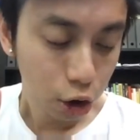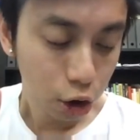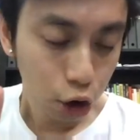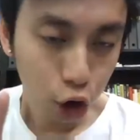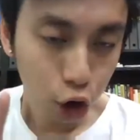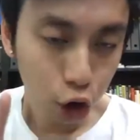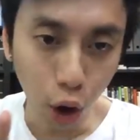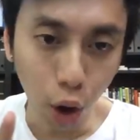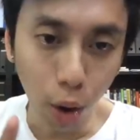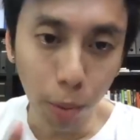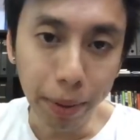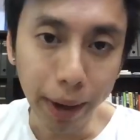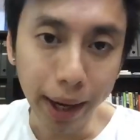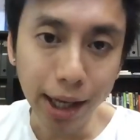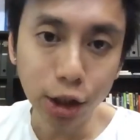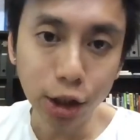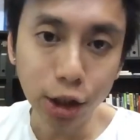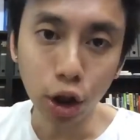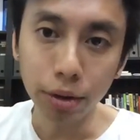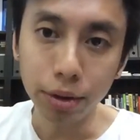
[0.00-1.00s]
So
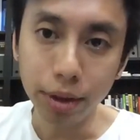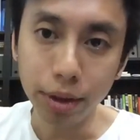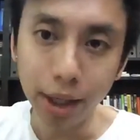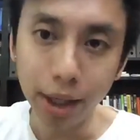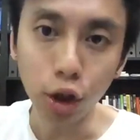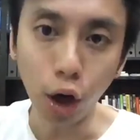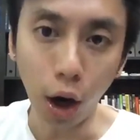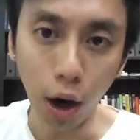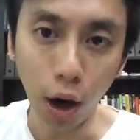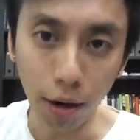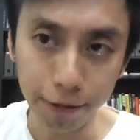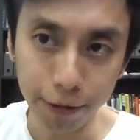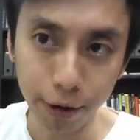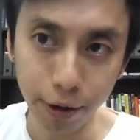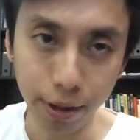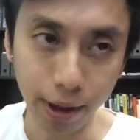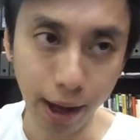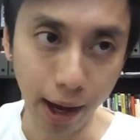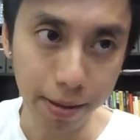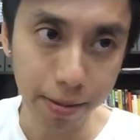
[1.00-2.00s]
based on this
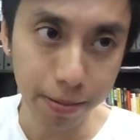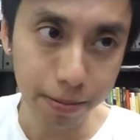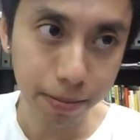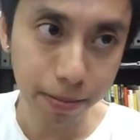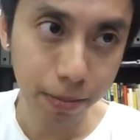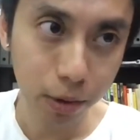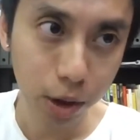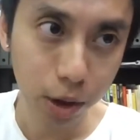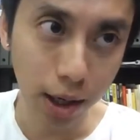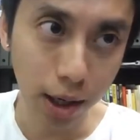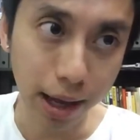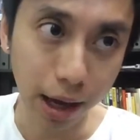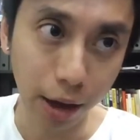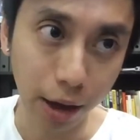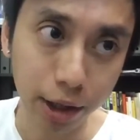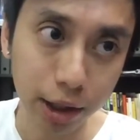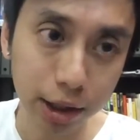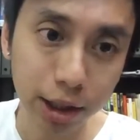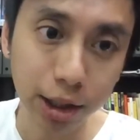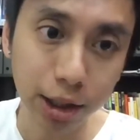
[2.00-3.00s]
offer then, okay, now
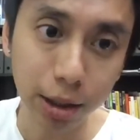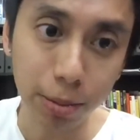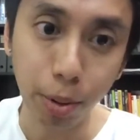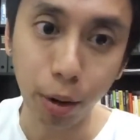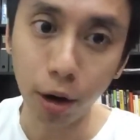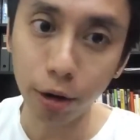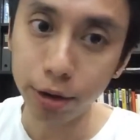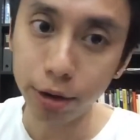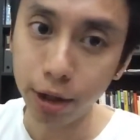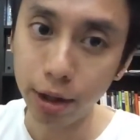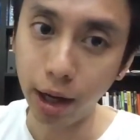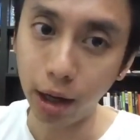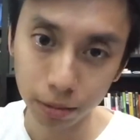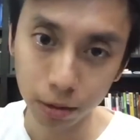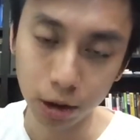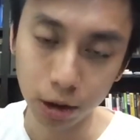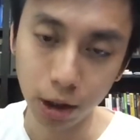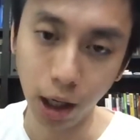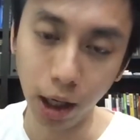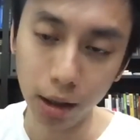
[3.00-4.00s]
this is important now,
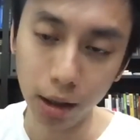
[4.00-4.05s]
okay?